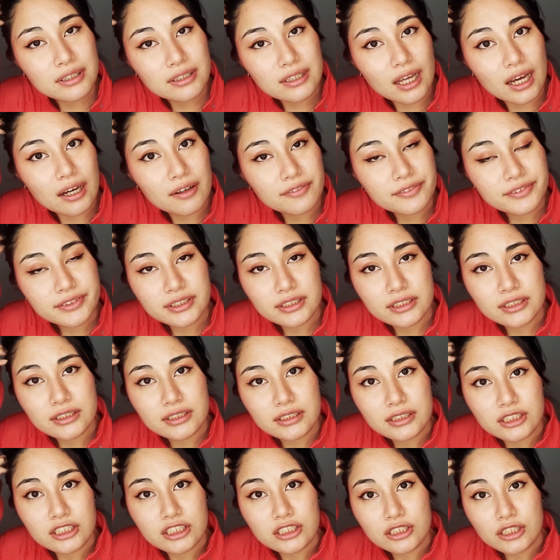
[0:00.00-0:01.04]
after
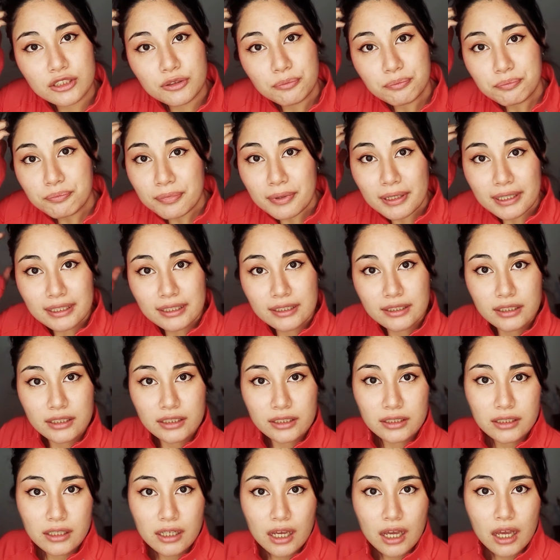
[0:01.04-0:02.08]
the panini,
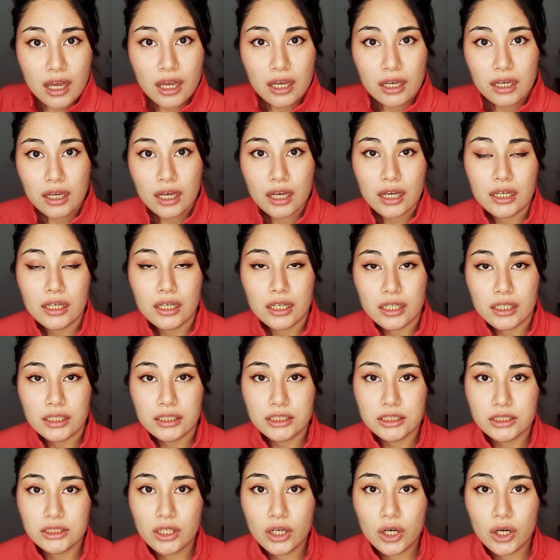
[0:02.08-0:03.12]

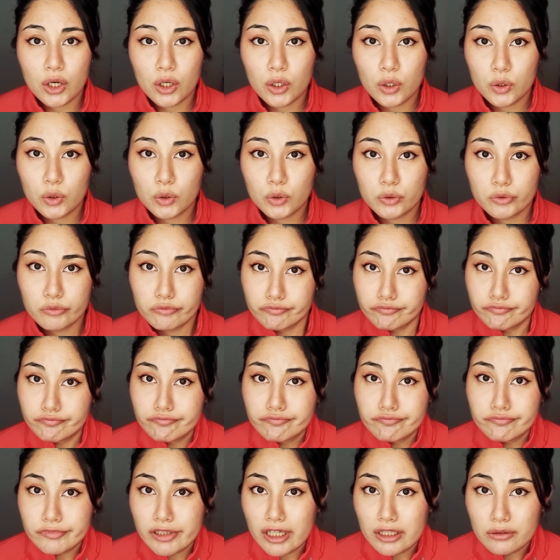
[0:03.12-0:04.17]
so
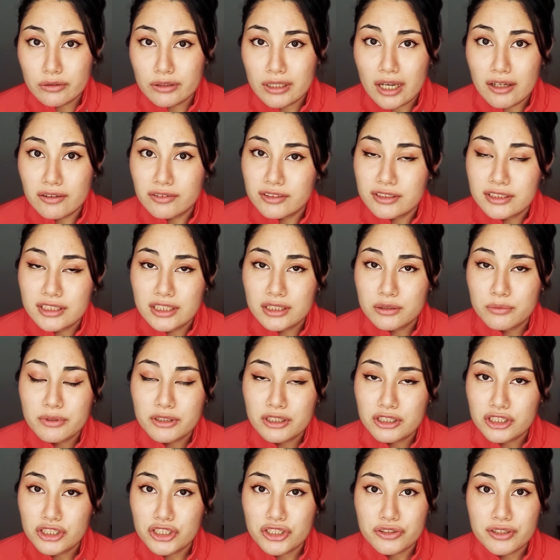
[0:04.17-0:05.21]
I don't have to deal with the
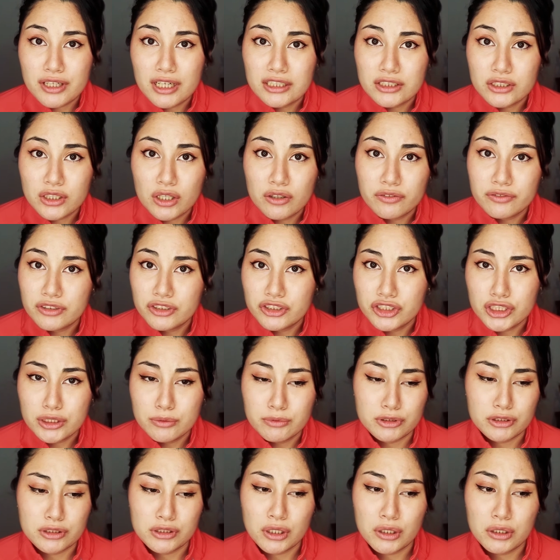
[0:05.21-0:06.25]
stress of the gyms
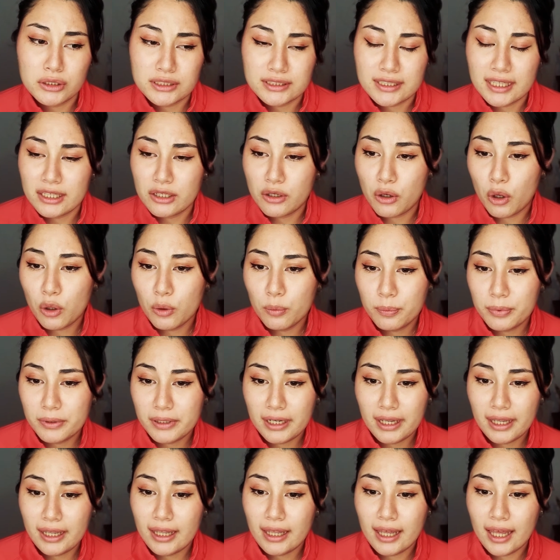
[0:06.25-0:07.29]
closing and
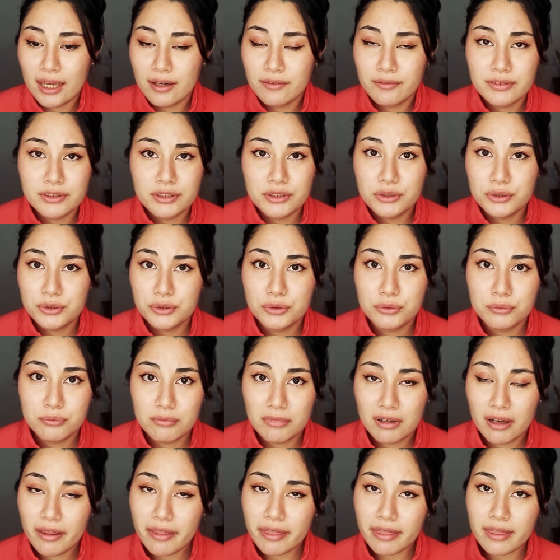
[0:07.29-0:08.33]
opening every 2
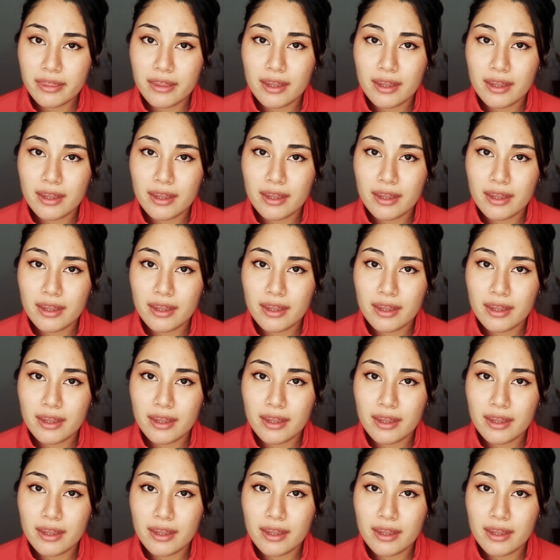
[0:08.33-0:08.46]
months,